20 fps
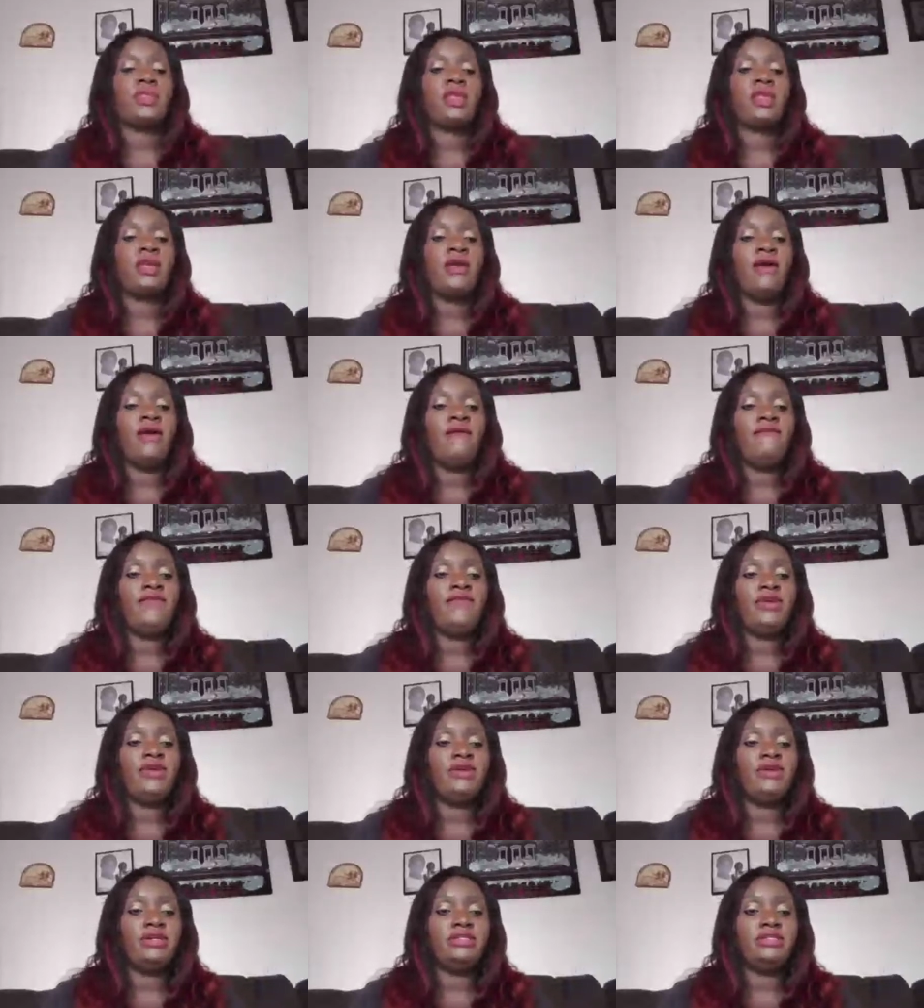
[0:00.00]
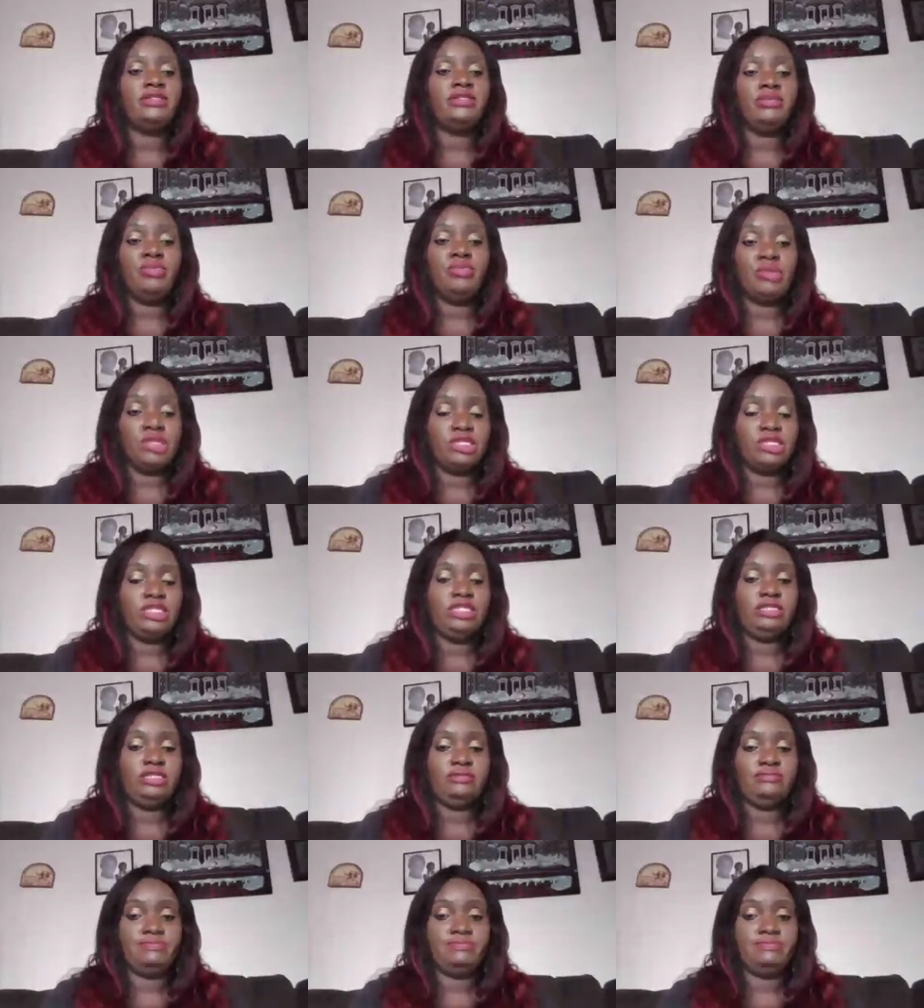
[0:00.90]
Fear is a bully.
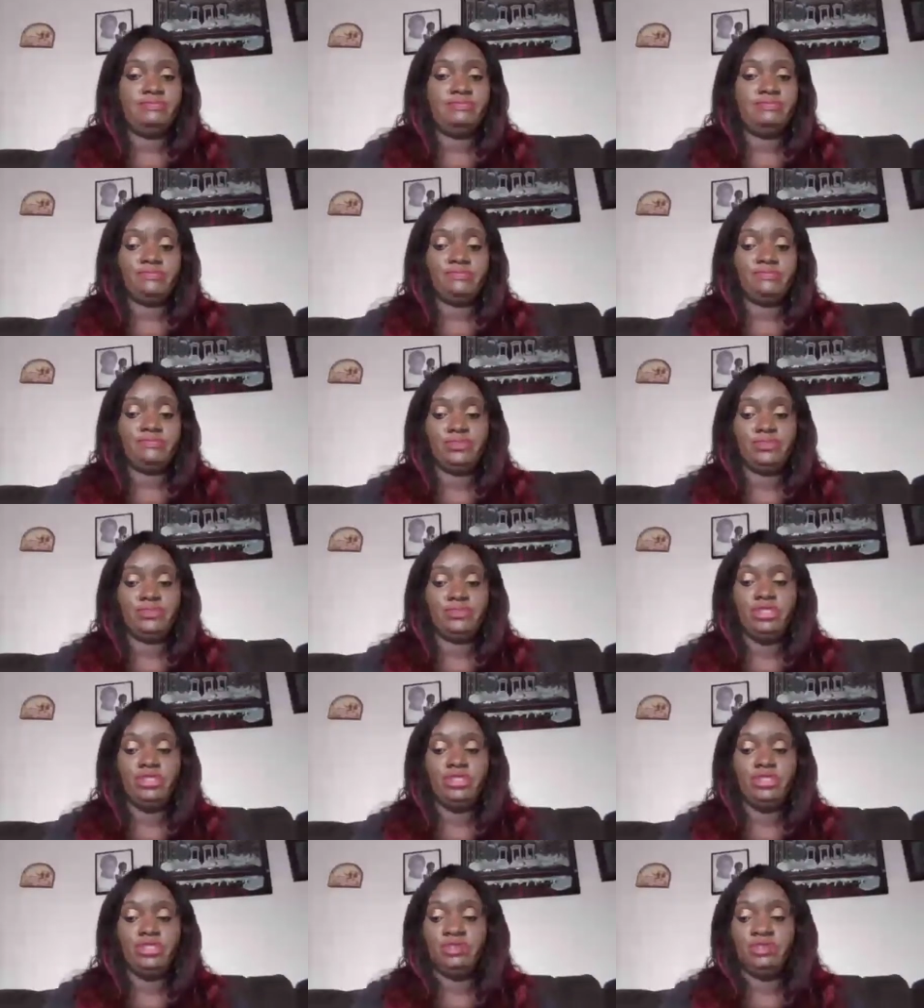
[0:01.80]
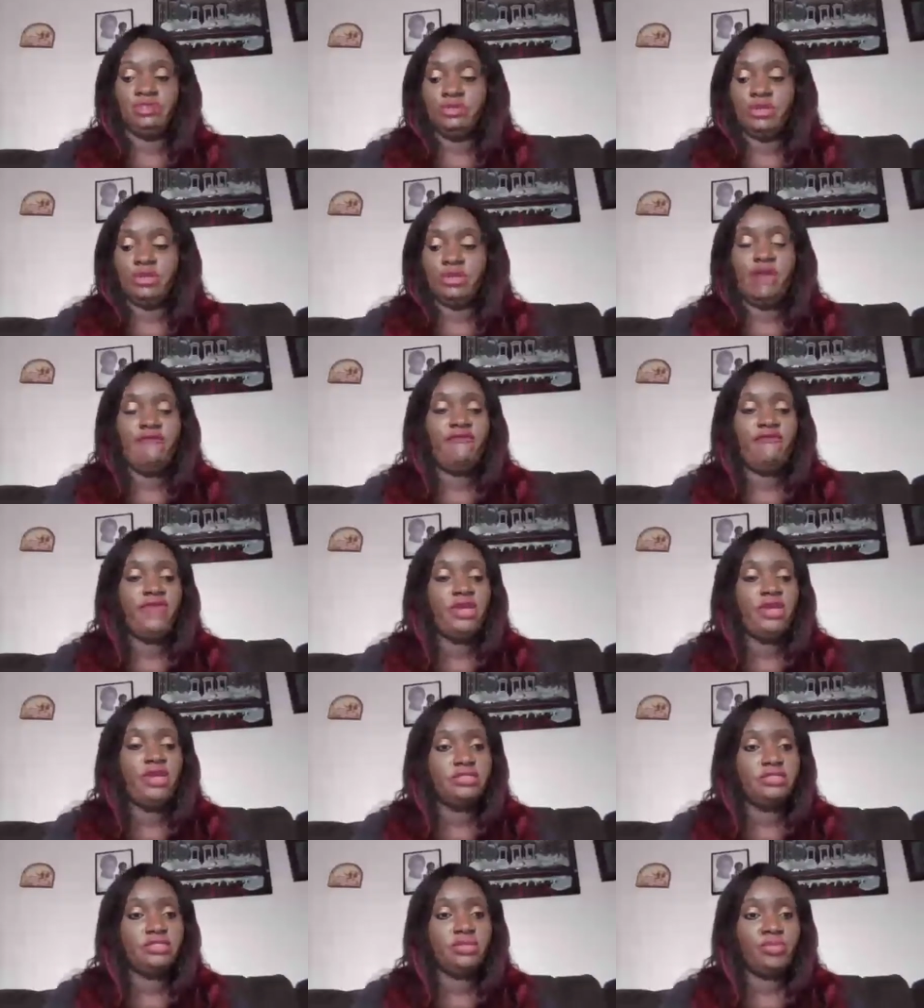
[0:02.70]
You need to know that. Fear
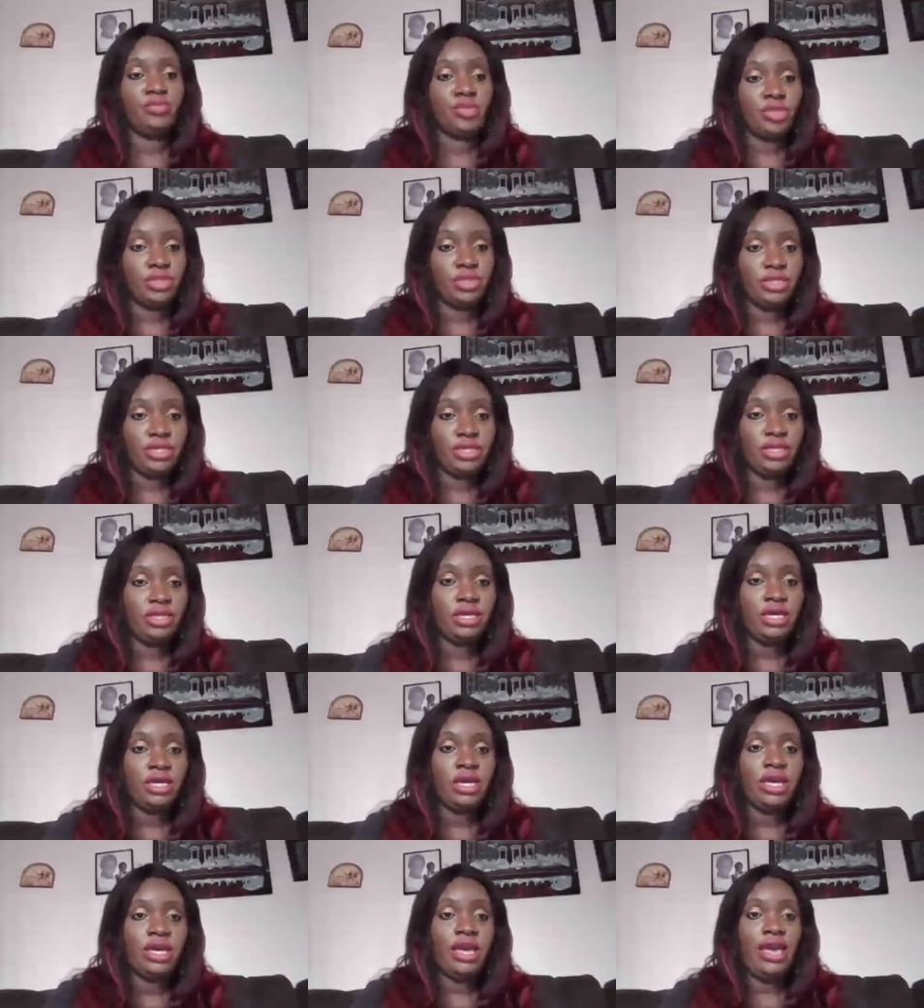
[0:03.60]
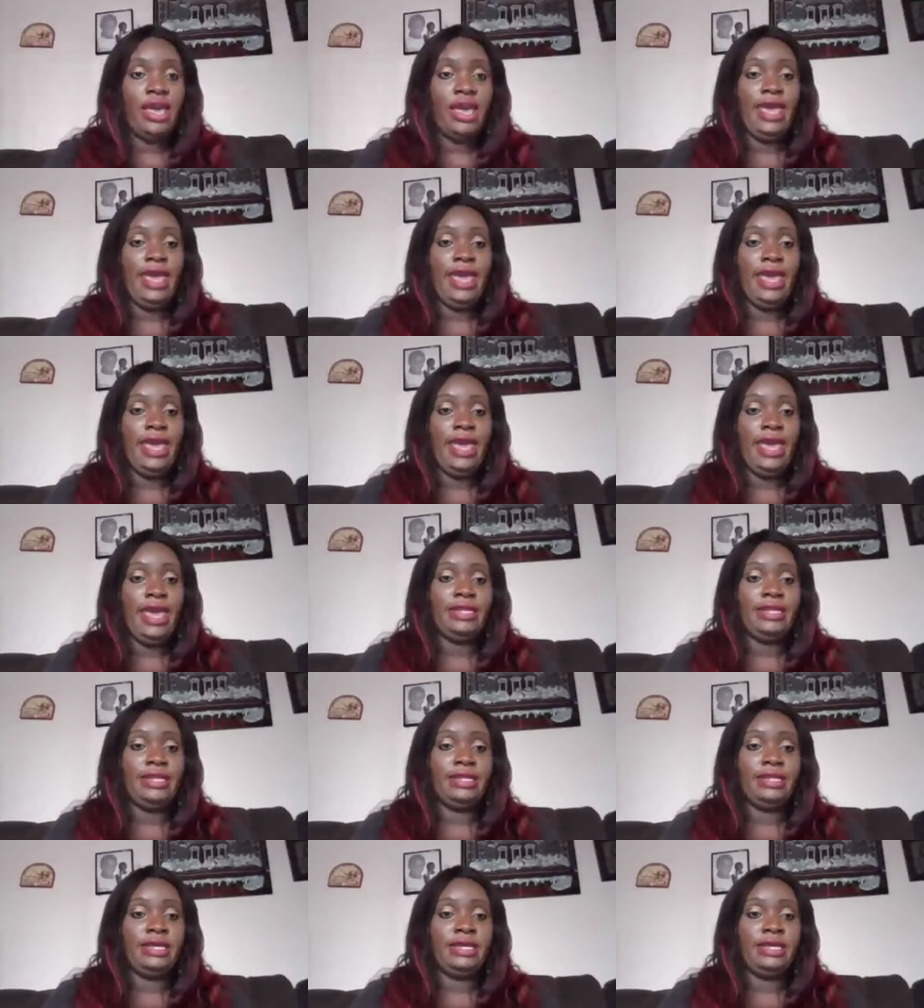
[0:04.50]
is a bully, and